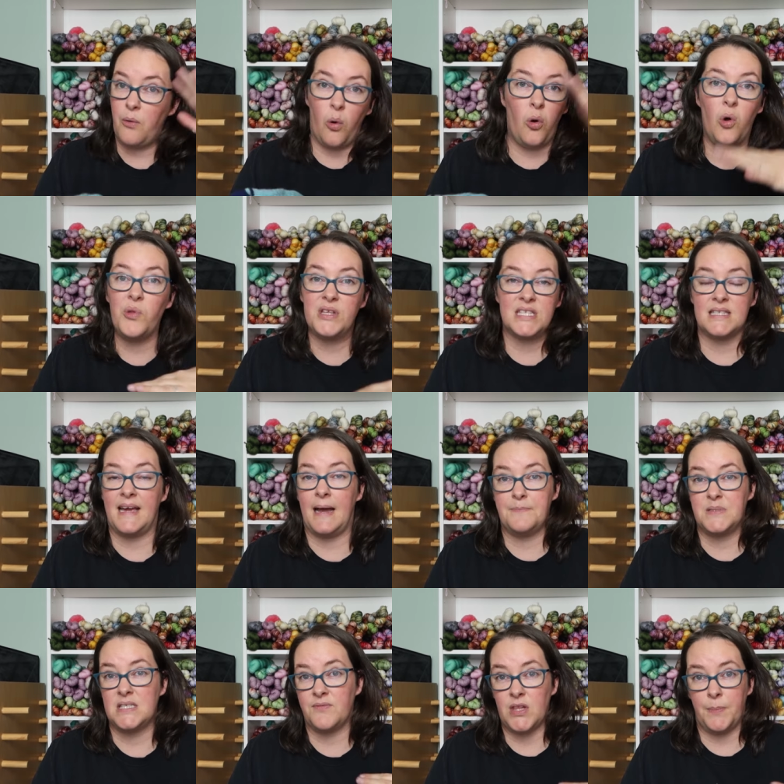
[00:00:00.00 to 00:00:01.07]
all the
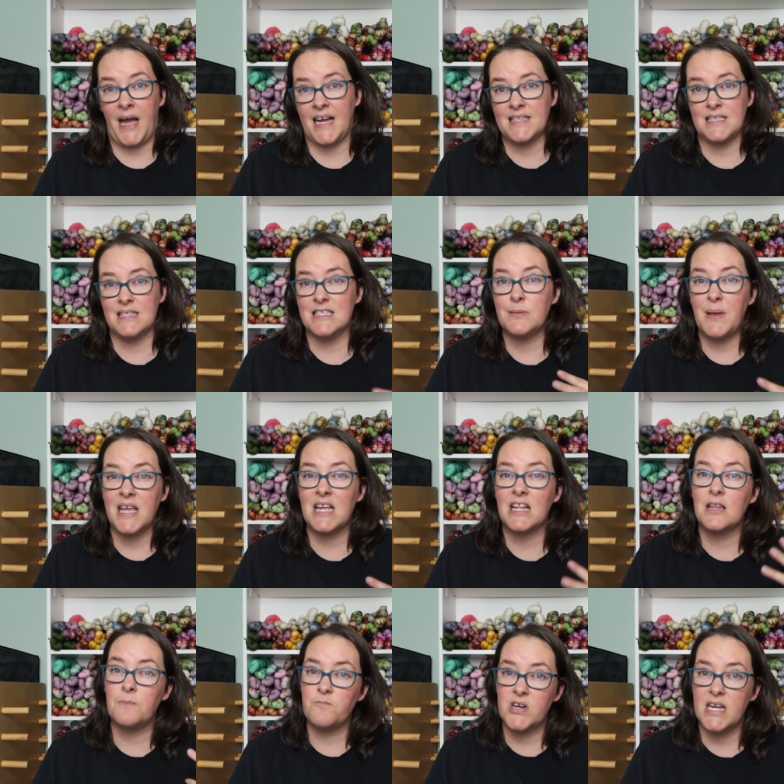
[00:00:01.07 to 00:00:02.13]
steps of the patterns,
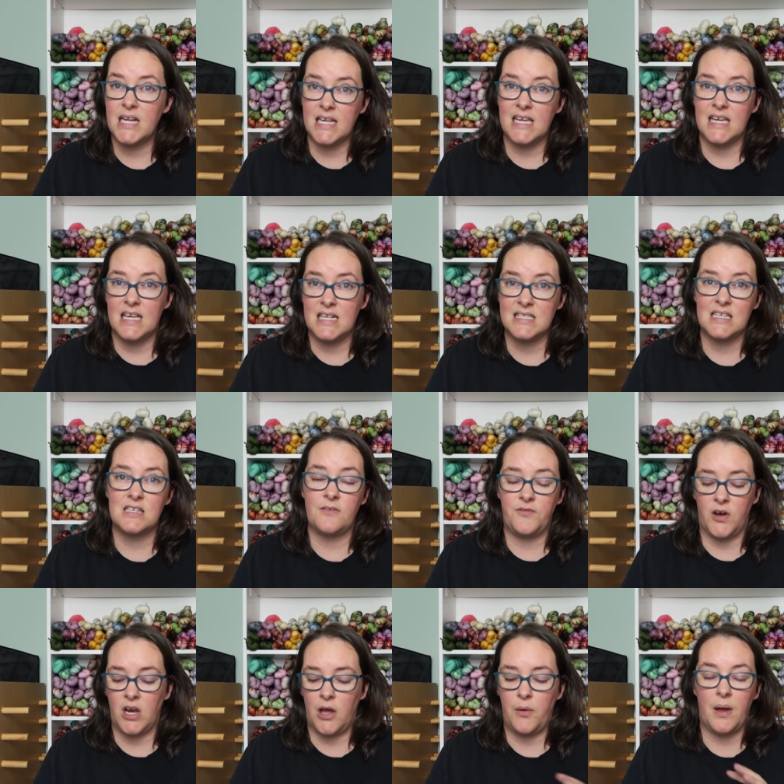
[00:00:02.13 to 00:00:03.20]
making them really easy to
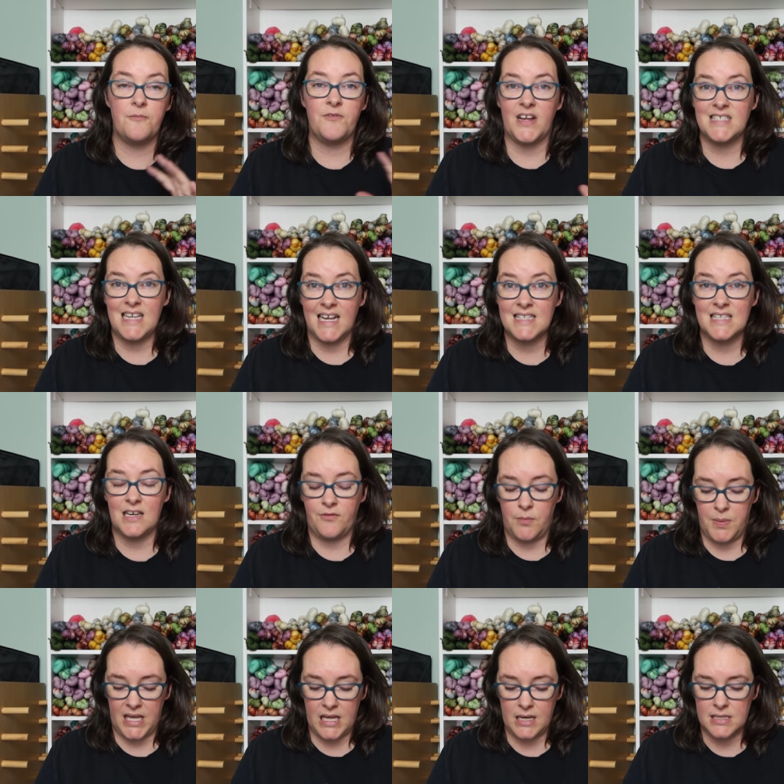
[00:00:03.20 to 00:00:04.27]
follow and fantastic for
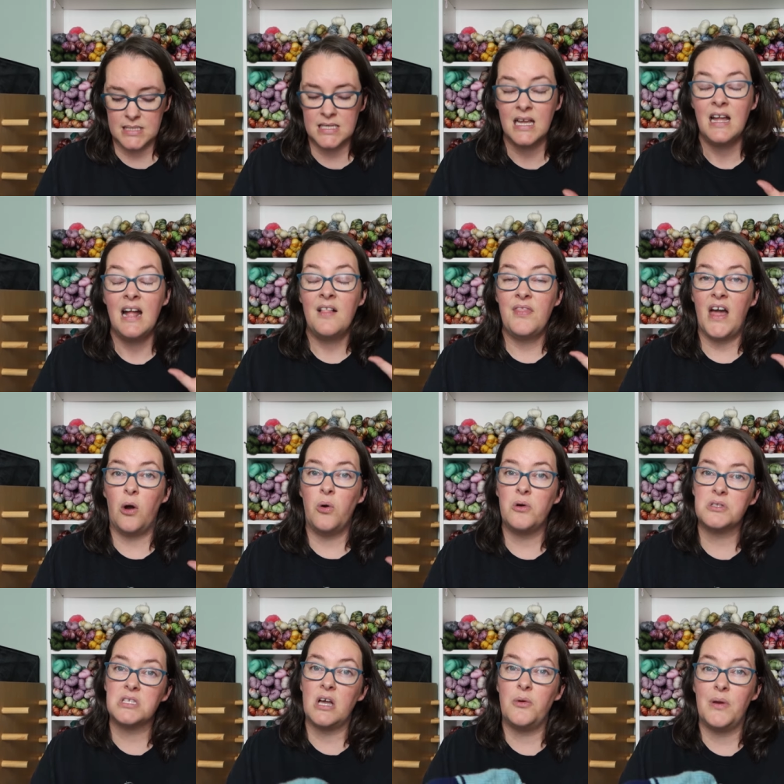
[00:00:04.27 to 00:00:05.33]
beginners. They're
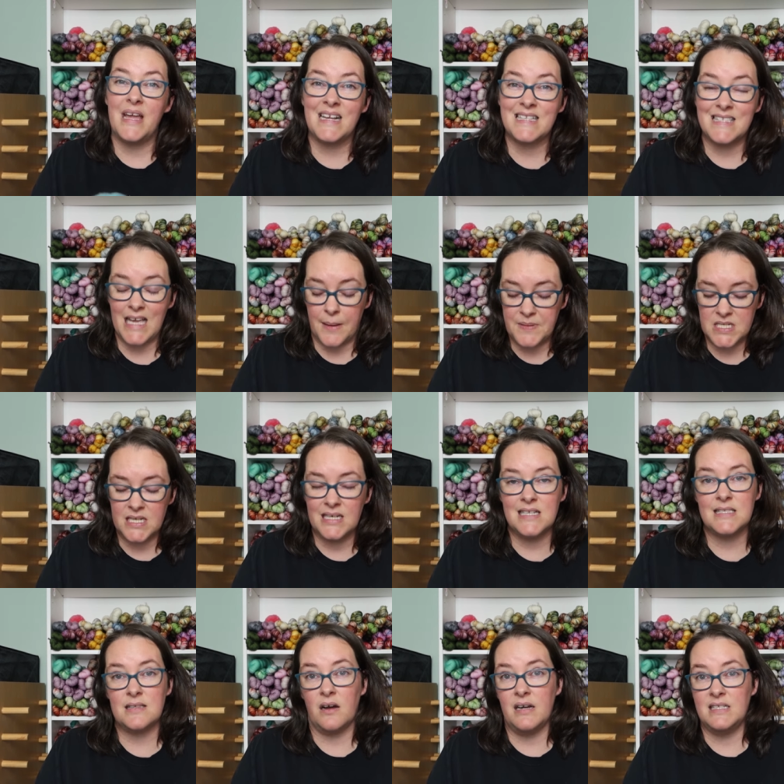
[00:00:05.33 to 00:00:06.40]
also
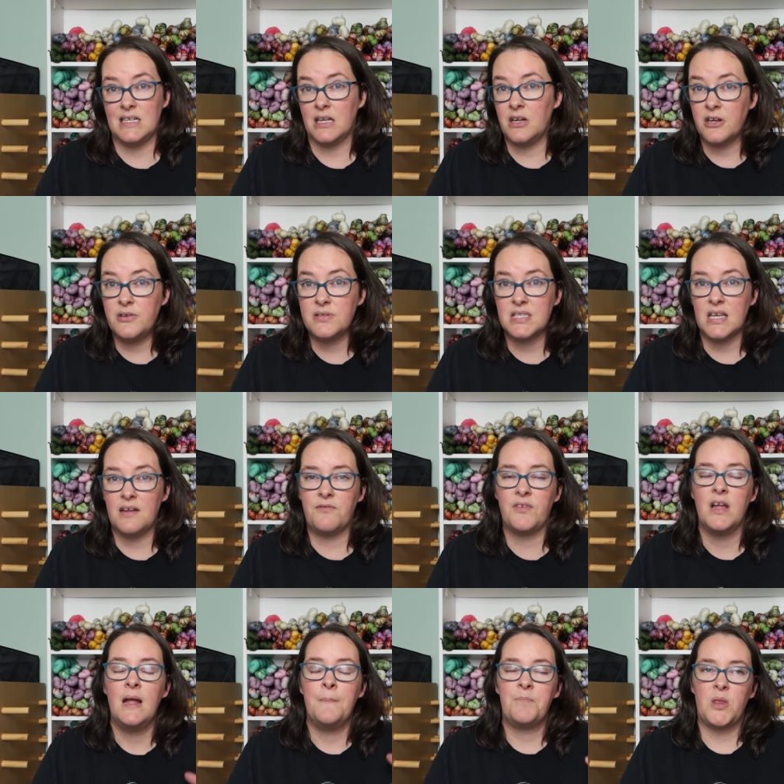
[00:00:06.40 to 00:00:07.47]
exceptionally size inclusive.
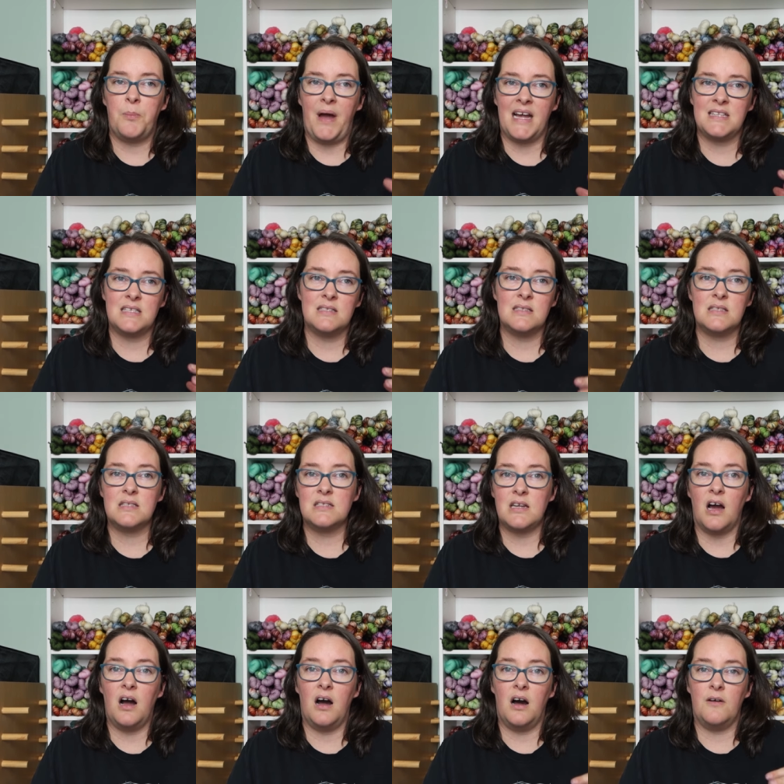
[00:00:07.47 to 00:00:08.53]
The patterns
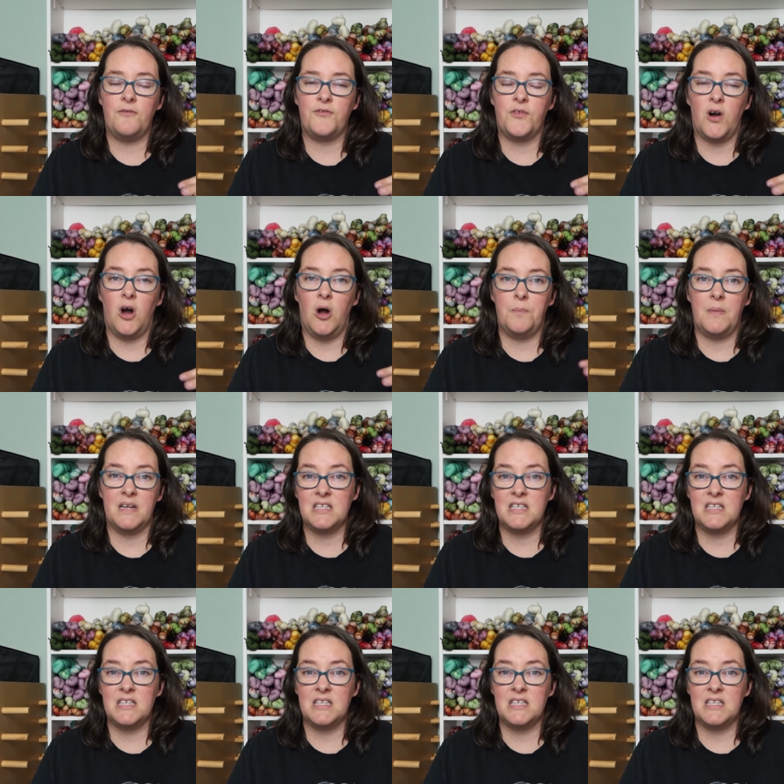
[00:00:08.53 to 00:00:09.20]
start from